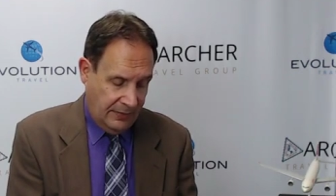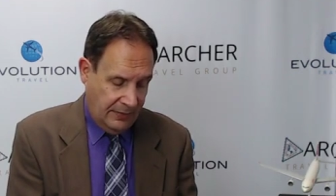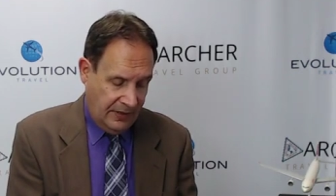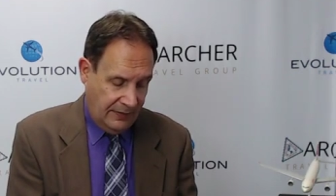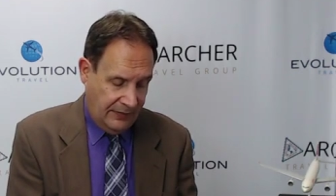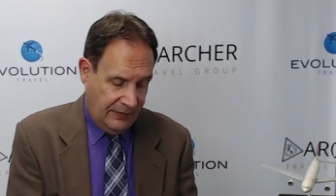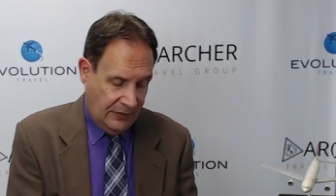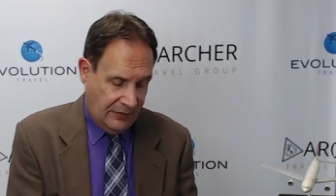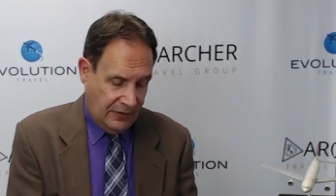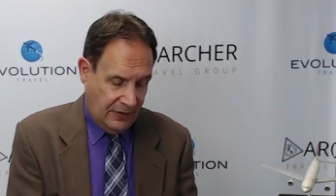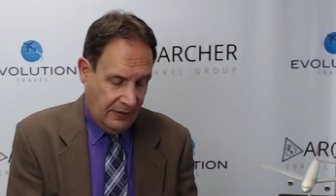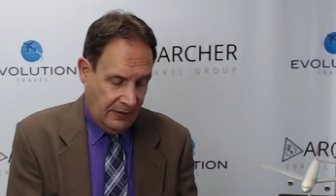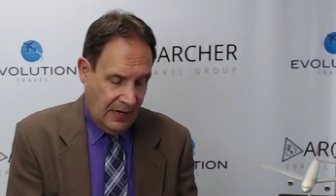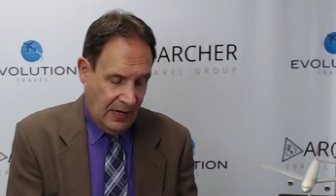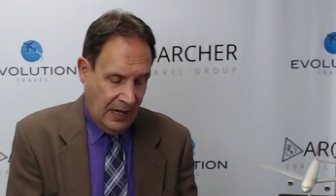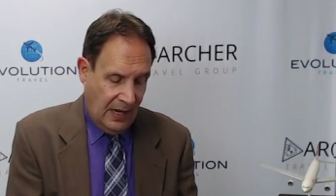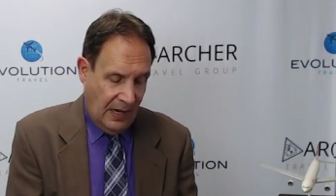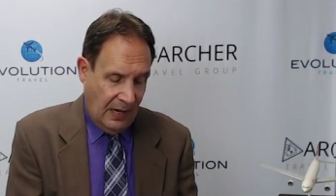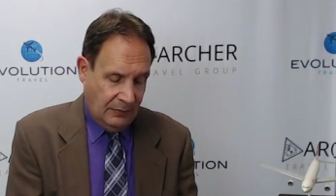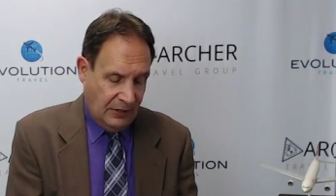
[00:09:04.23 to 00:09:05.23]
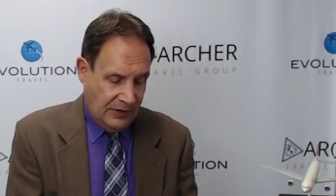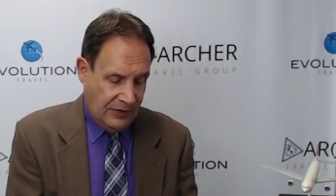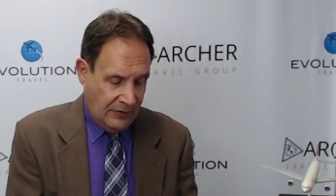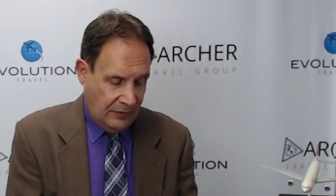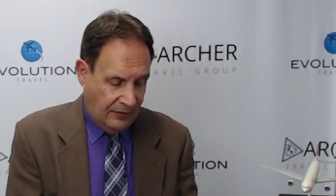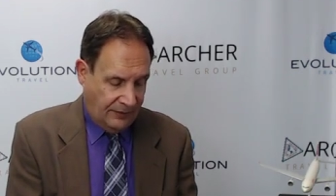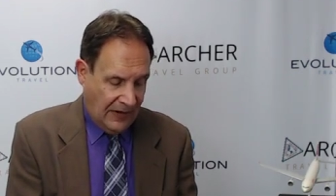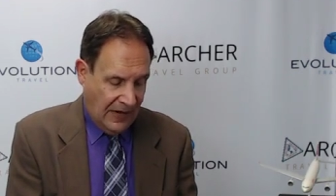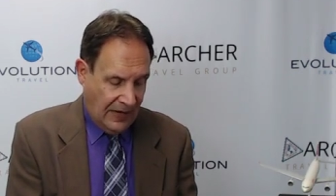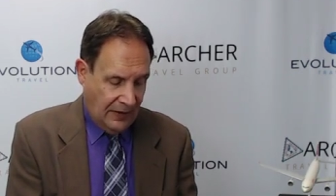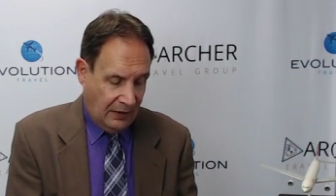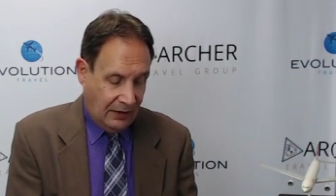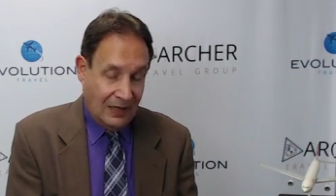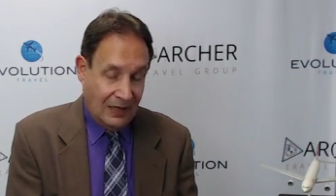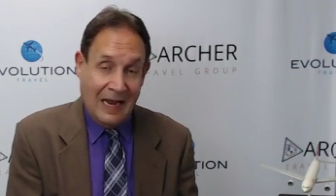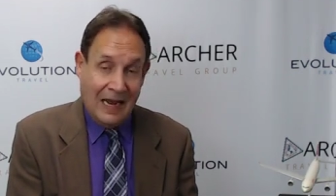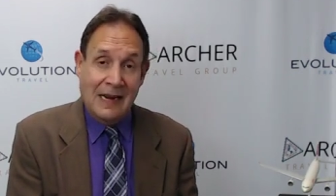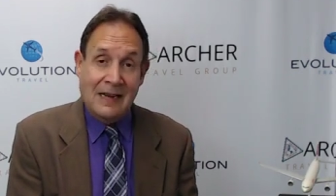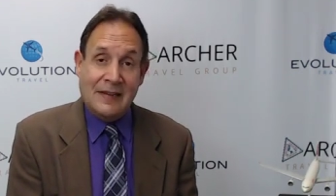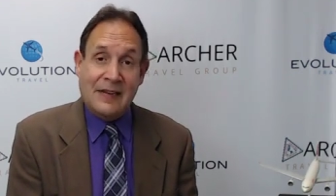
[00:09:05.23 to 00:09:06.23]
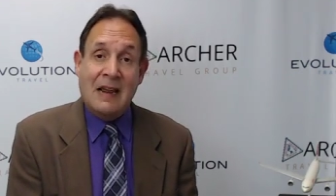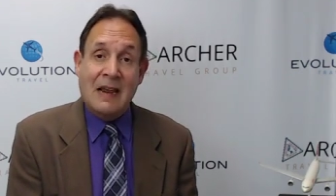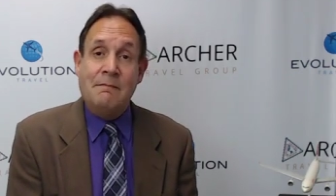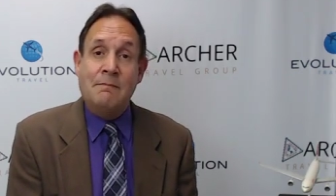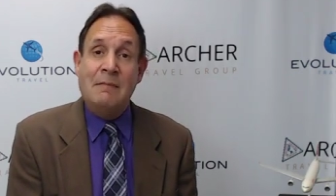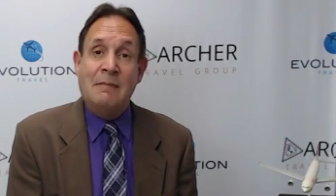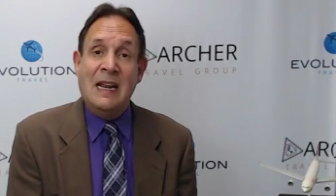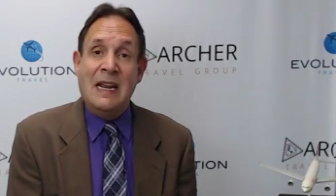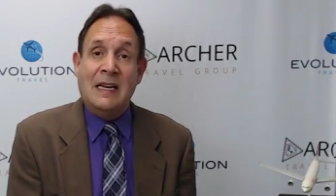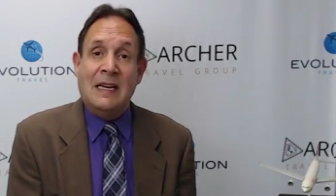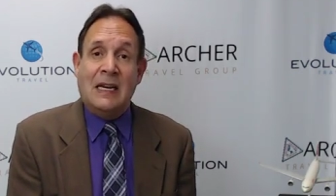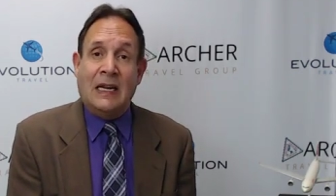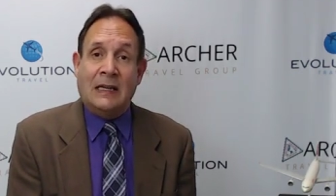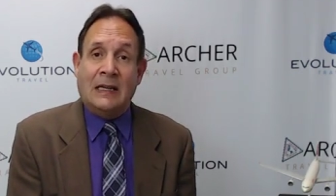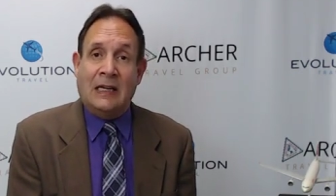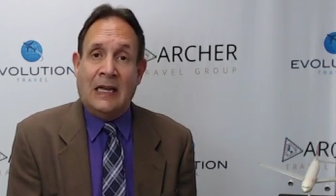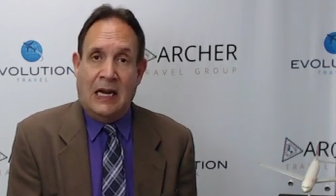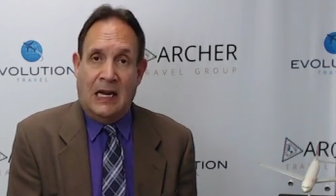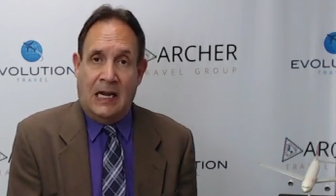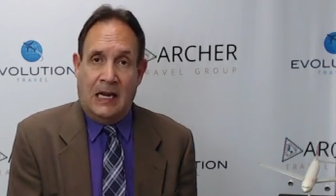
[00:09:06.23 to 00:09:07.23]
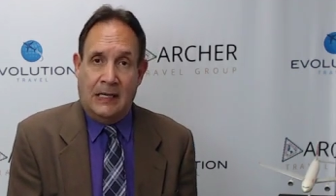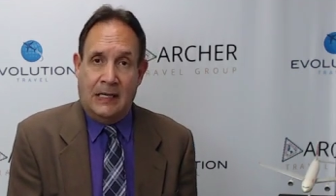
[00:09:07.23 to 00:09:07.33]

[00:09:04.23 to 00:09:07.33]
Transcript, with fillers: in the future, Please notify your clients immediately.